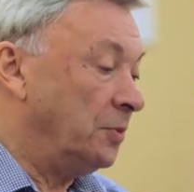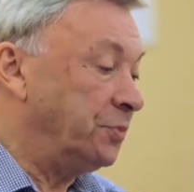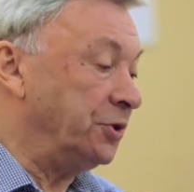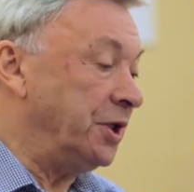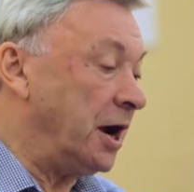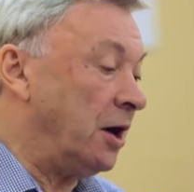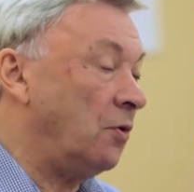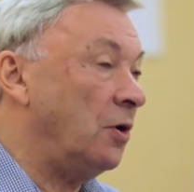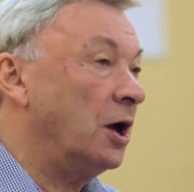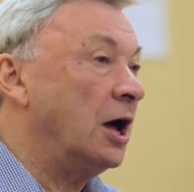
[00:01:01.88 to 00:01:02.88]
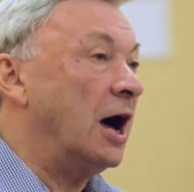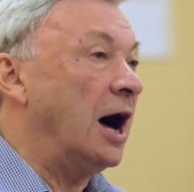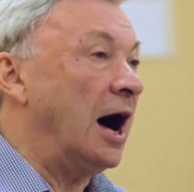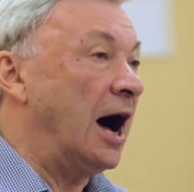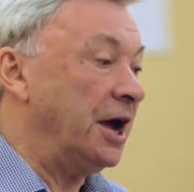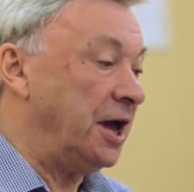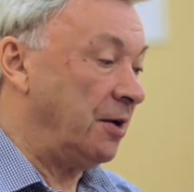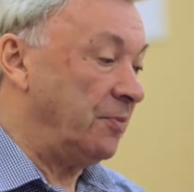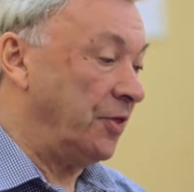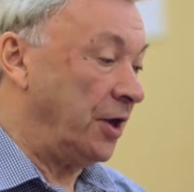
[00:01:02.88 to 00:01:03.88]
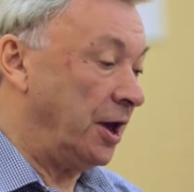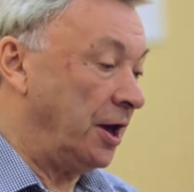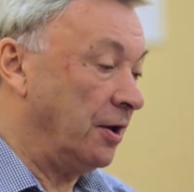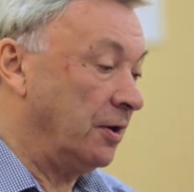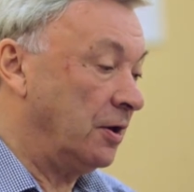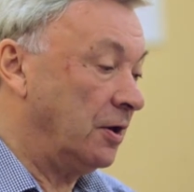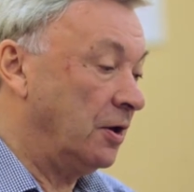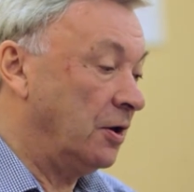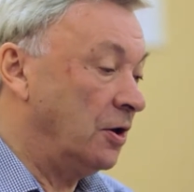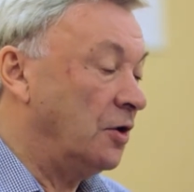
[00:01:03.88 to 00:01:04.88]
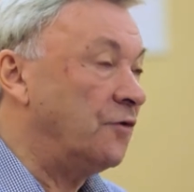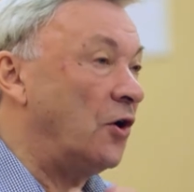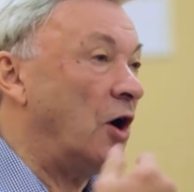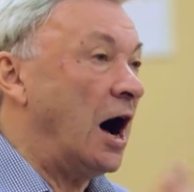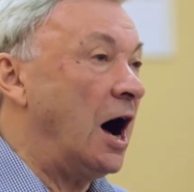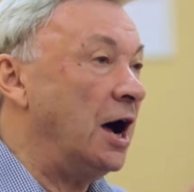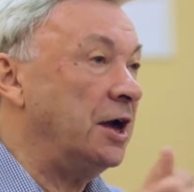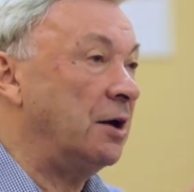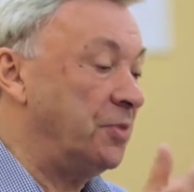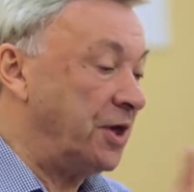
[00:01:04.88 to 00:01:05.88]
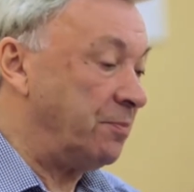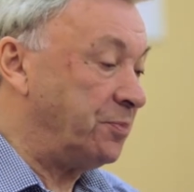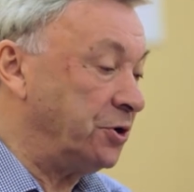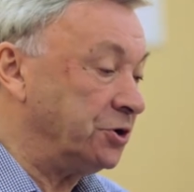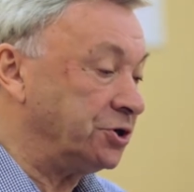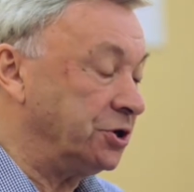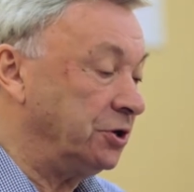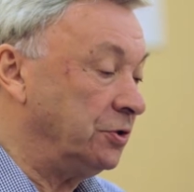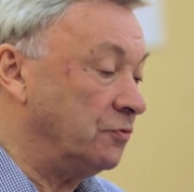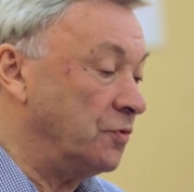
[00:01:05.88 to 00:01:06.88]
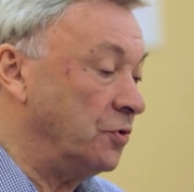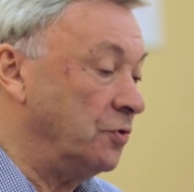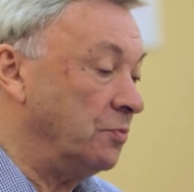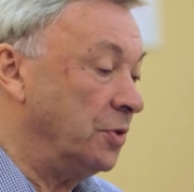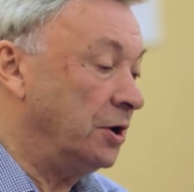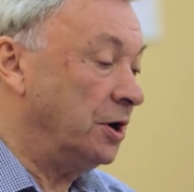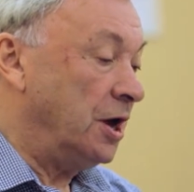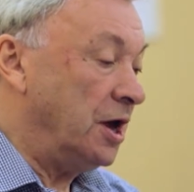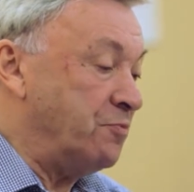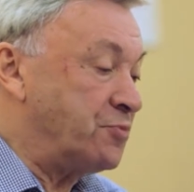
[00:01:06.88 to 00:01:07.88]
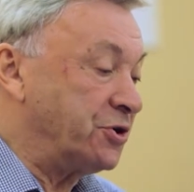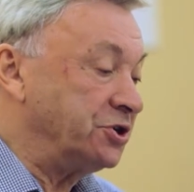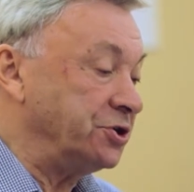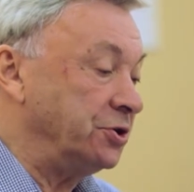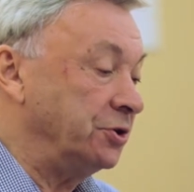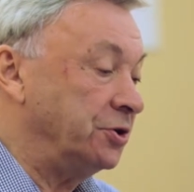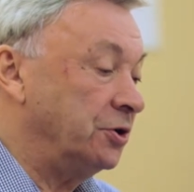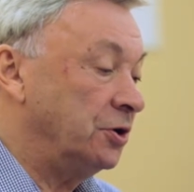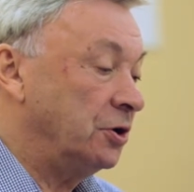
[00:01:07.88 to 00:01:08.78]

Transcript: But now I am there for I am that person in the room, imprisoned